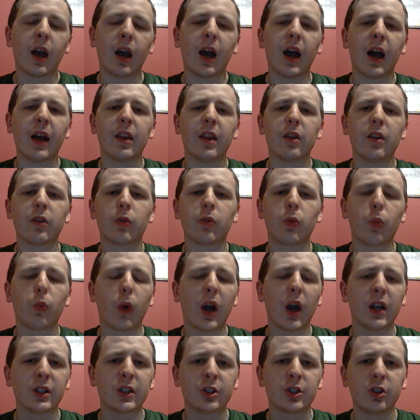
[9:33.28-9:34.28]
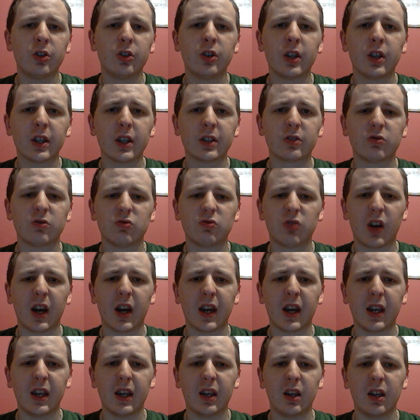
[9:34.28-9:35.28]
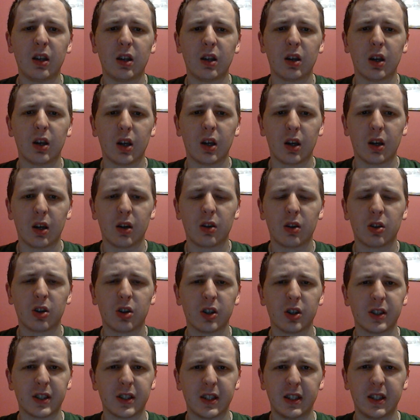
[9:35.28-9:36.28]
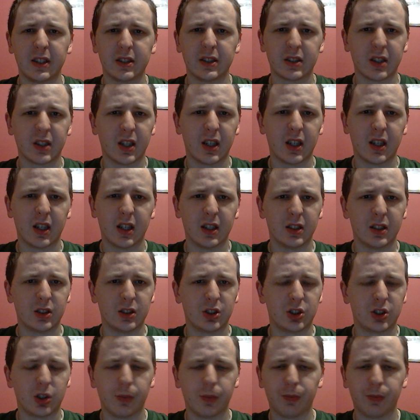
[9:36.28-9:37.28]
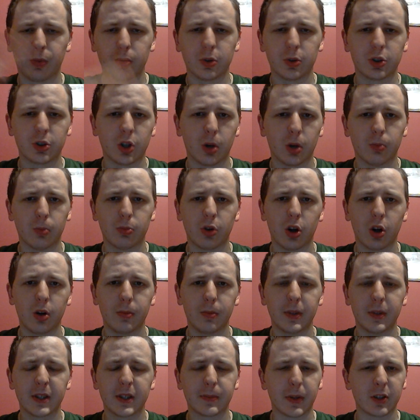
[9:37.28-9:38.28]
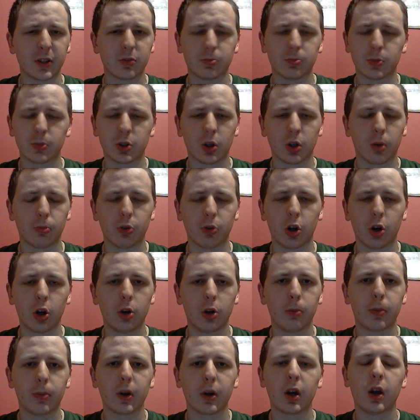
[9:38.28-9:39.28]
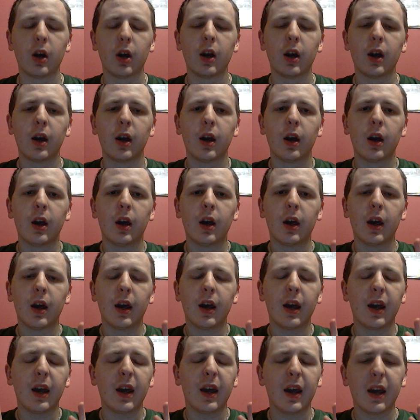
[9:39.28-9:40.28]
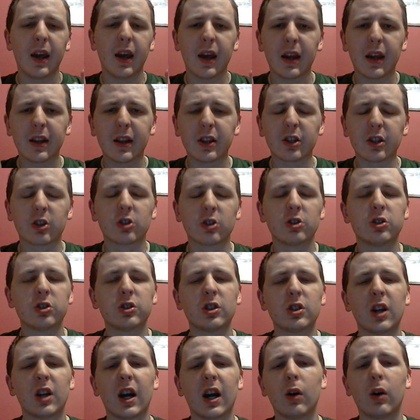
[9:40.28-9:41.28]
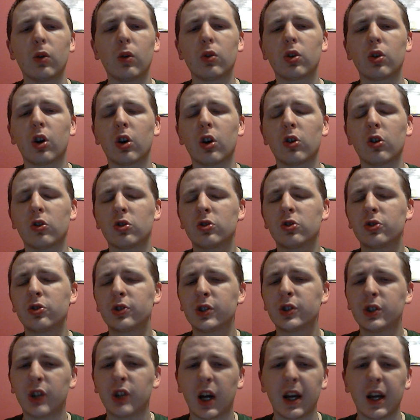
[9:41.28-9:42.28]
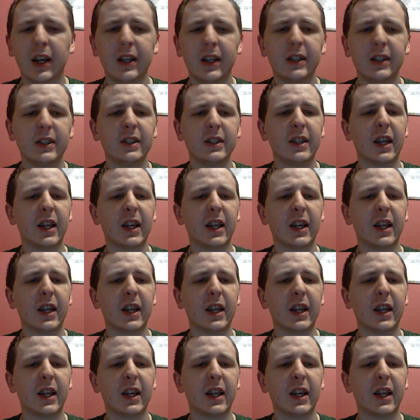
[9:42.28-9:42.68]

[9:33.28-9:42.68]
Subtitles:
And as soon as Ray does his jump from the top rope, his splash from the top rope, the crowd go crazy.